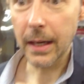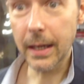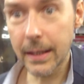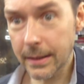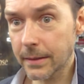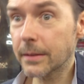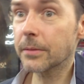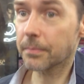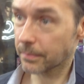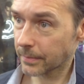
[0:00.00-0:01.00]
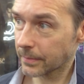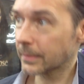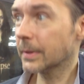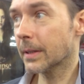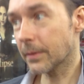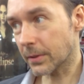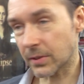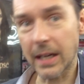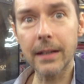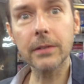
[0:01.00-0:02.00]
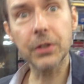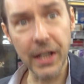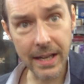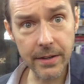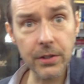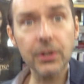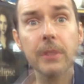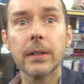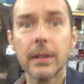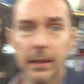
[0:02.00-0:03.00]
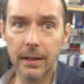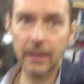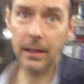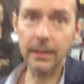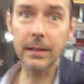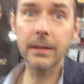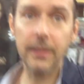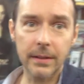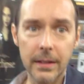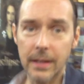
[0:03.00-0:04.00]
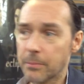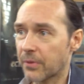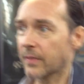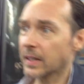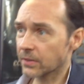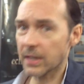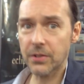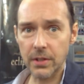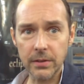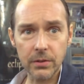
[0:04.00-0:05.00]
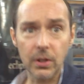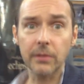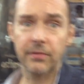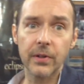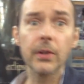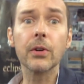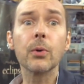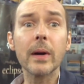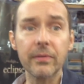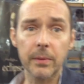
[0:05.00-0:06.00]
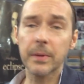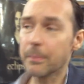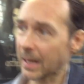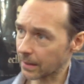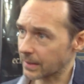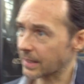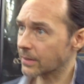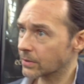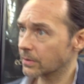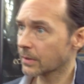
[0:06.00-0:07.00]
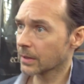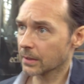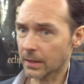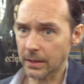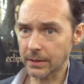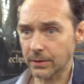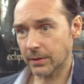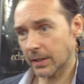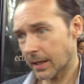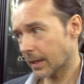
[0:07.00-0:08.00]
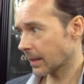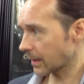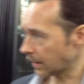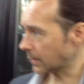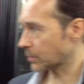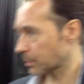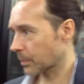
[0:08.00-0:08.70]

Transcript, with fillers: and you know, the style changed, and the improvisations got further away from the melodies as, uh, as,